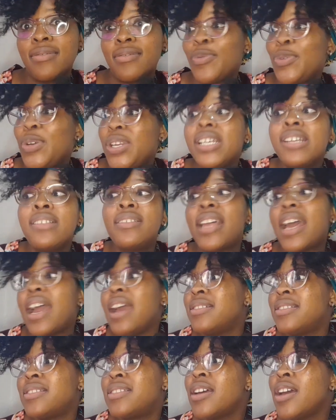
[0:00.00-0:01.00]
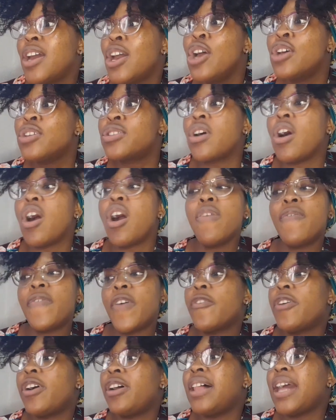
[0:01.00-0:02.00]
We need that. So
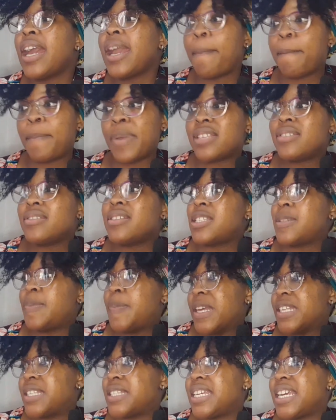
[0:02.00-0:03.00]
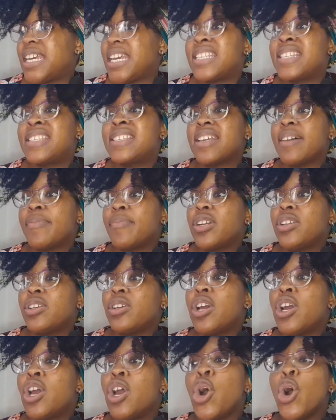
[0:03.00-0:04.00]
overall, a business bestie is someone
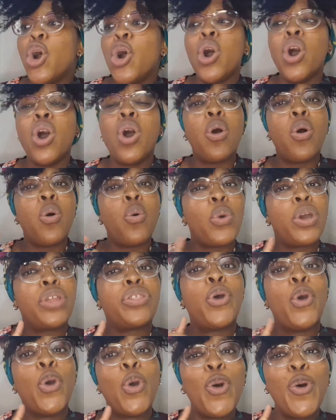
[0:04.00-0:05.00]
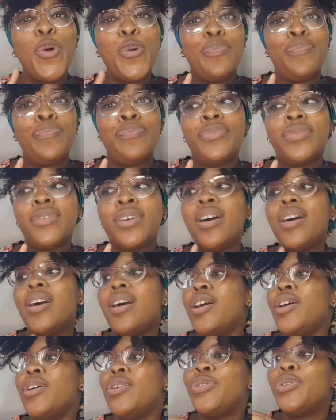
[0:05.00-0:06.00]
with whom
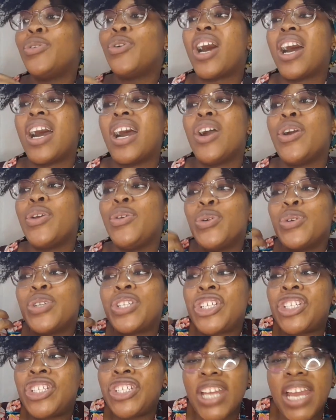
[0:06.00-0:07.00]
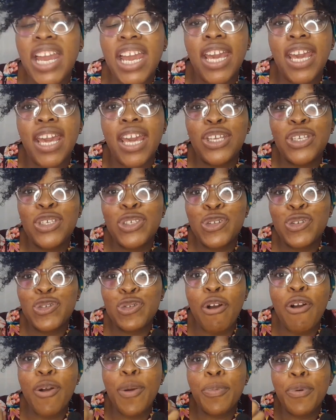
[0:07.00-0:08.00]
you share a
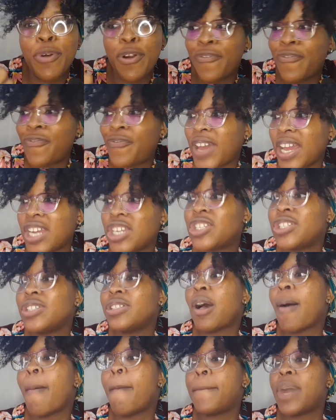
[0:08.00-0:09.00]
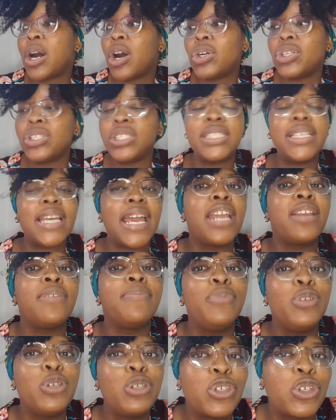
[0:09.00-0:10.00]
strong professional bond and
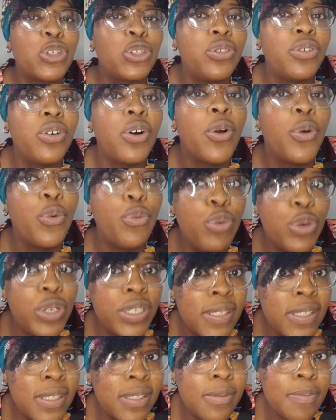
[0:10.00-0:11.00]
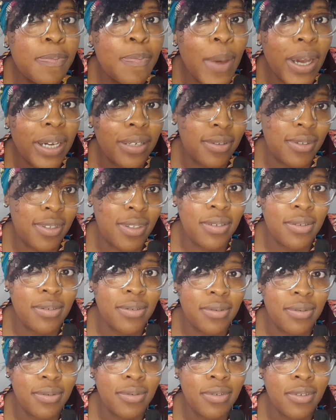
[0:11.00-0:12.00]
mutual respect.
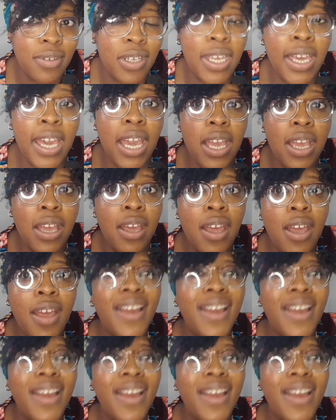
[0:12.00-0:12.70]
Okay?